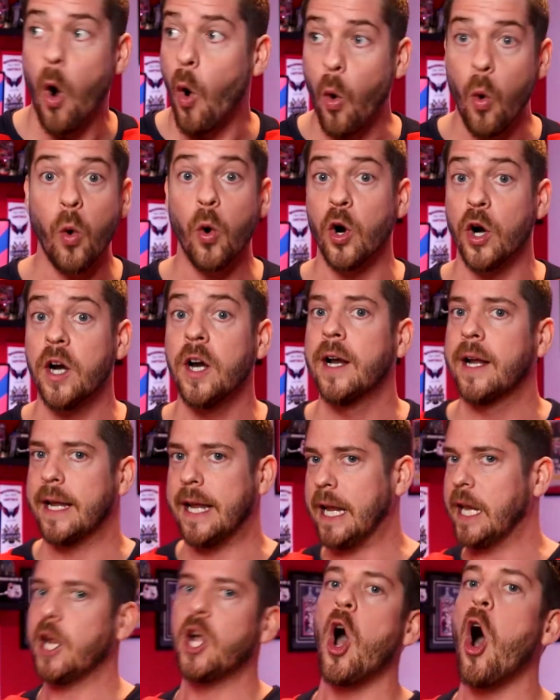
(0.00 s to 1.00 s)
or
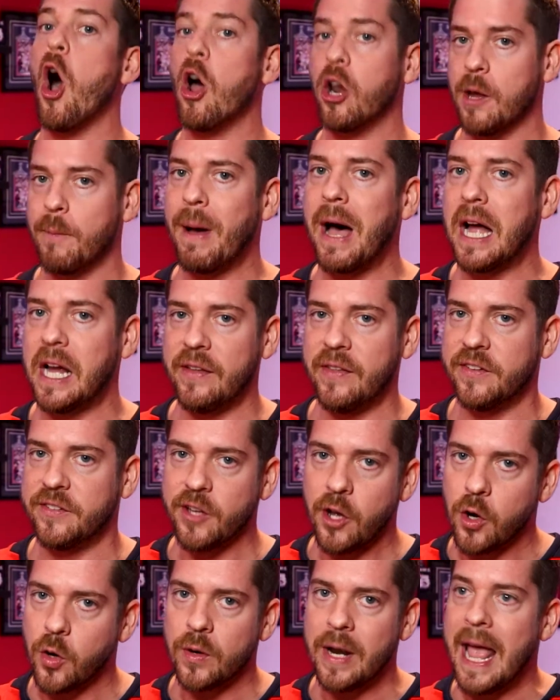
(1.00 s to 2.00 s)
getting caught up high in the
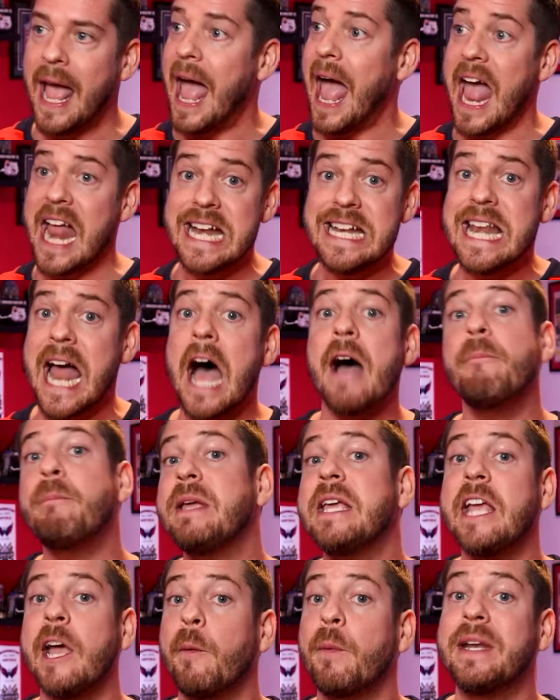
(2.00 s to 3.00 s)
zone and not
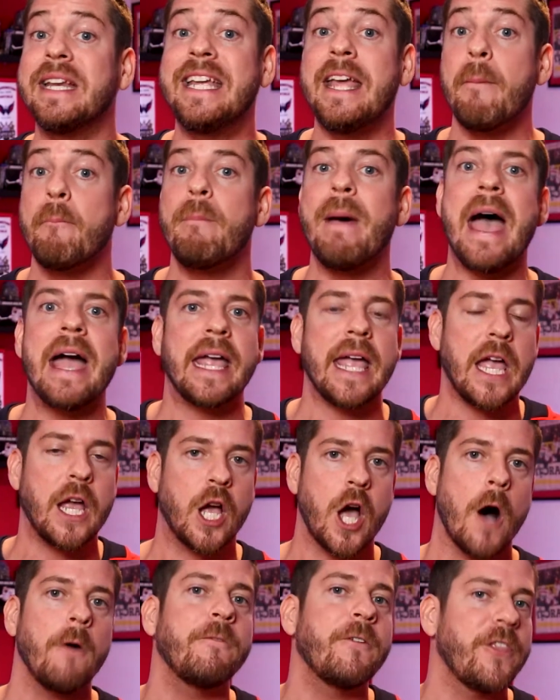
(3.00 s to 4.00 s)
being able to get back
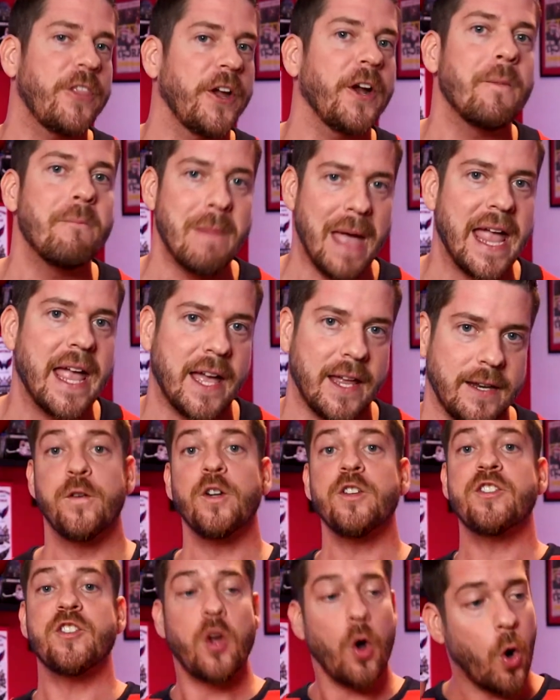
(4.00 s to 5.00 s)
and cover their man.
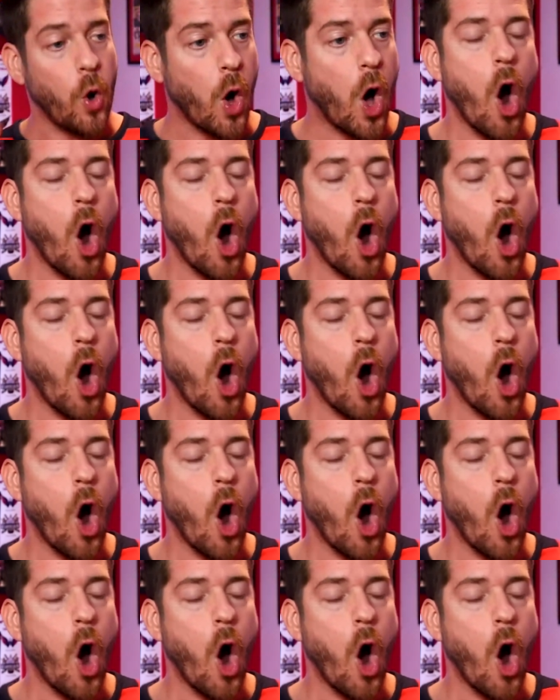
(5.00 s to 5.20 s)
First goal,